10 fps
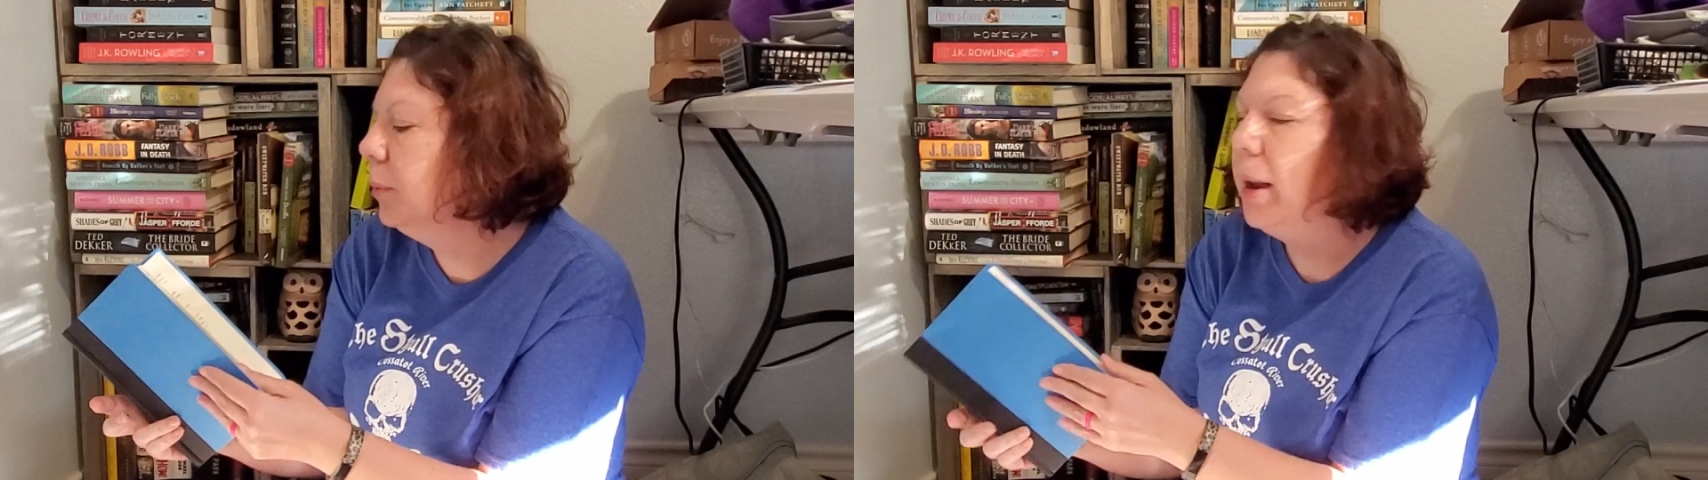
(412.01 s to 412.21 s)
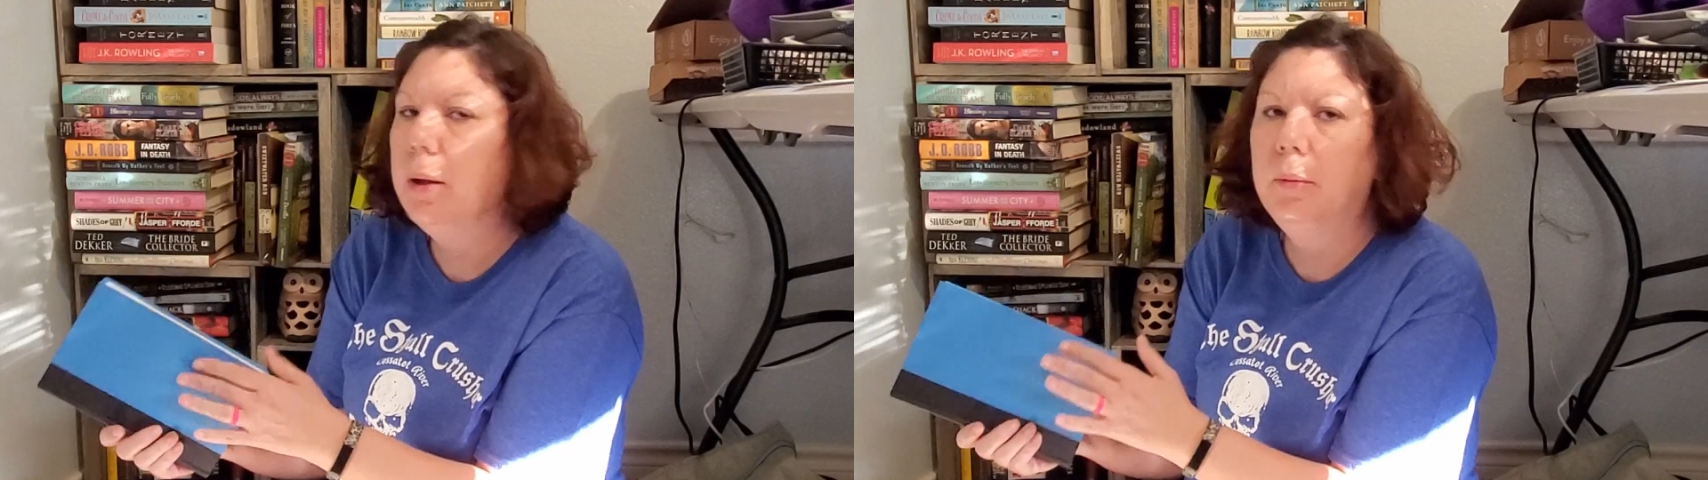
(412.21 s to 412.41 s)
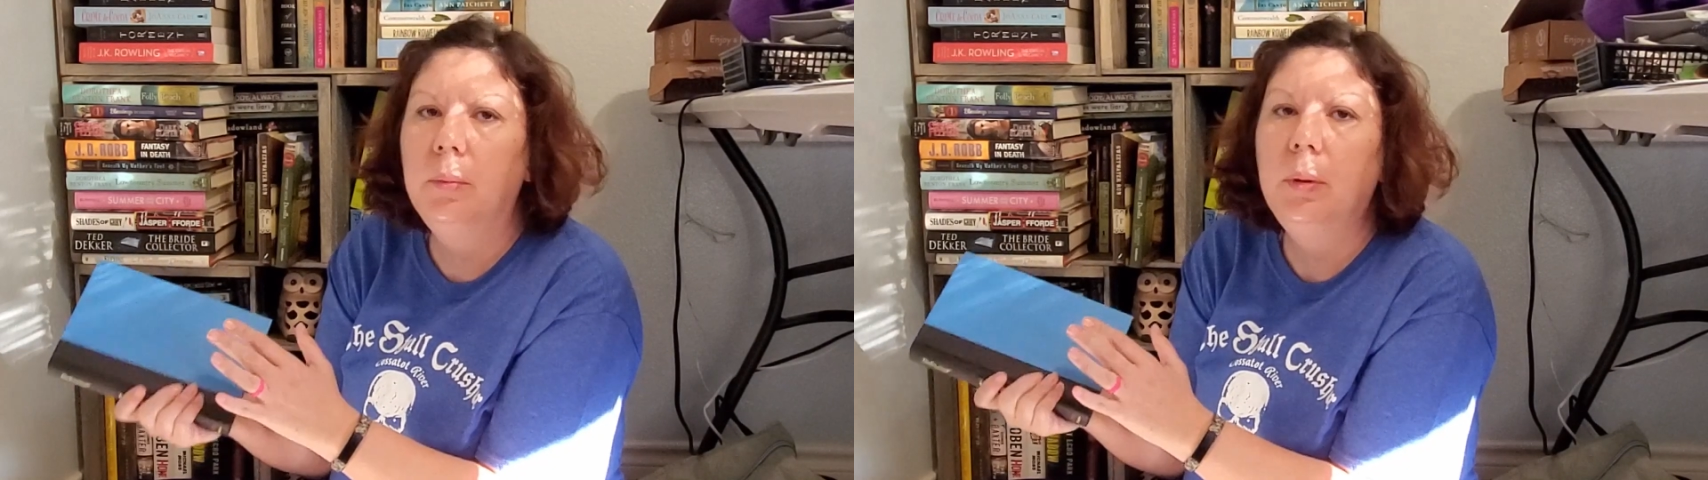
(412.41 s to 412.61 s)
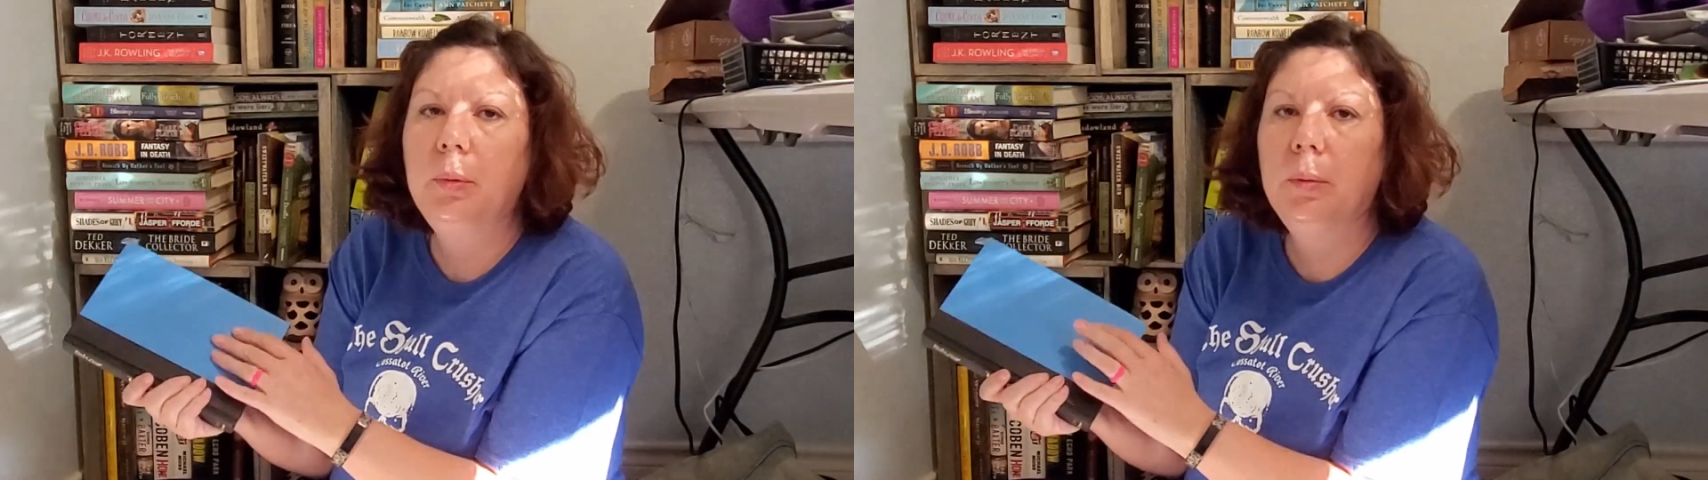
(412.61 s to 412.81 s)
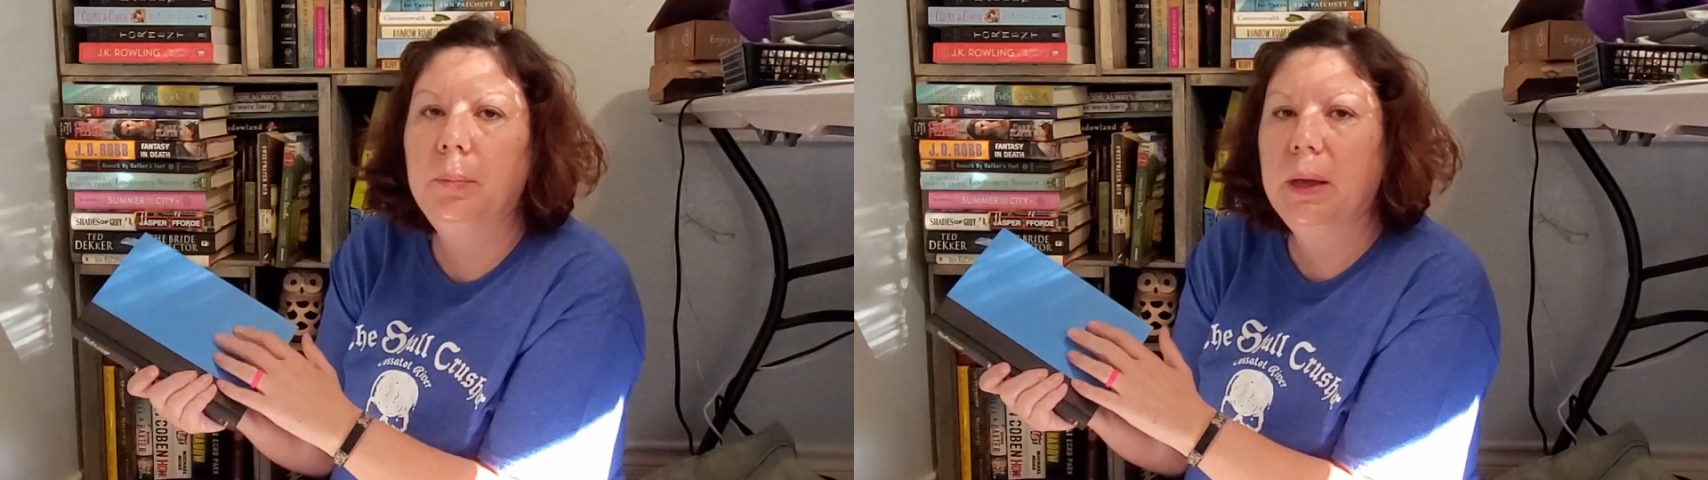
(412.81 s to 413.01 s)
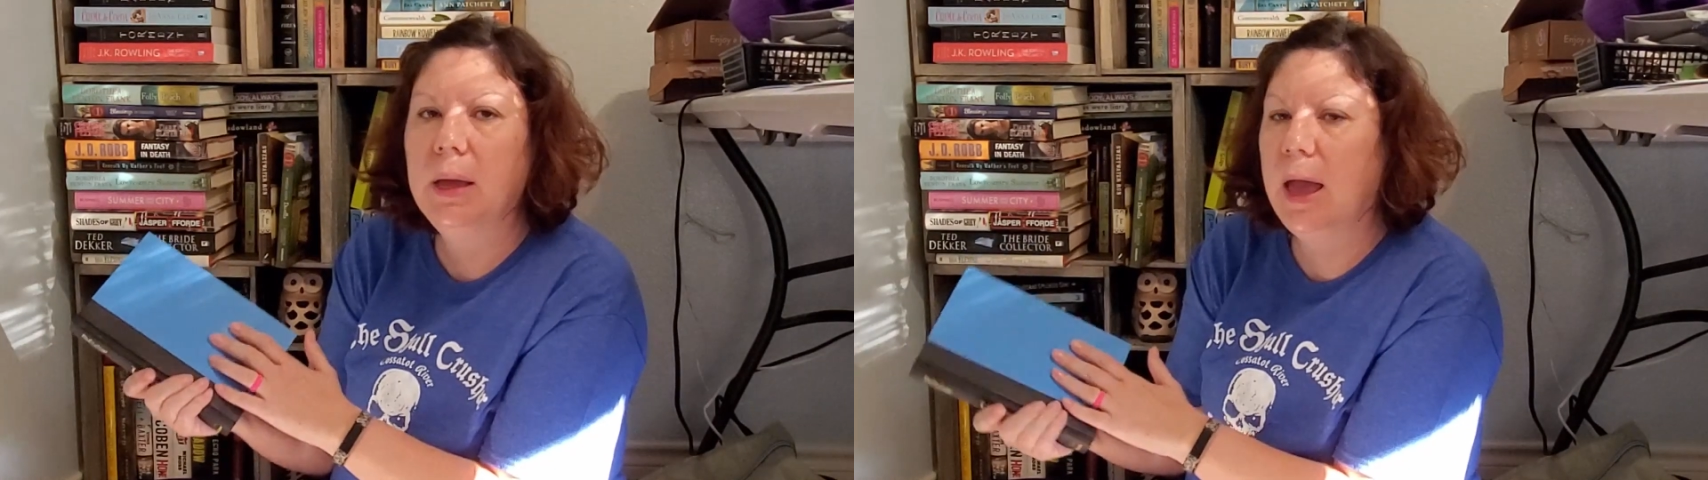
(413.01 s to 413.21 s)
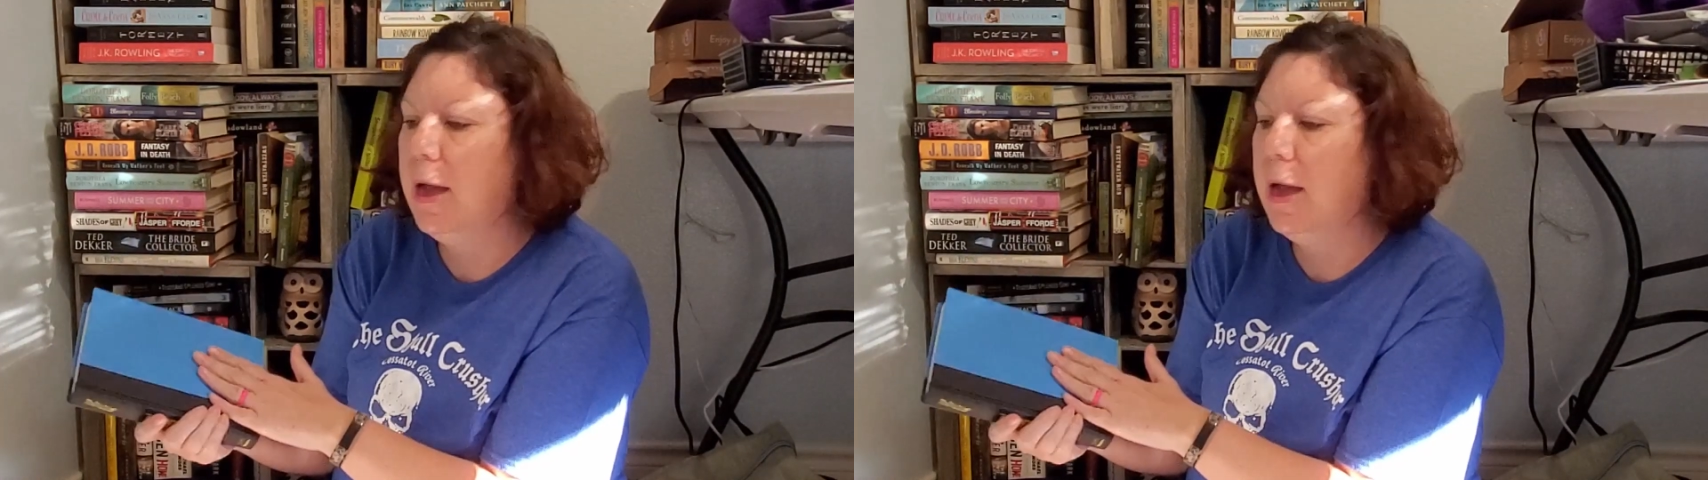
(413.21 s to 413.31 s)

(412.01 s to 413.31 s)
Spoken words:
but I remember it being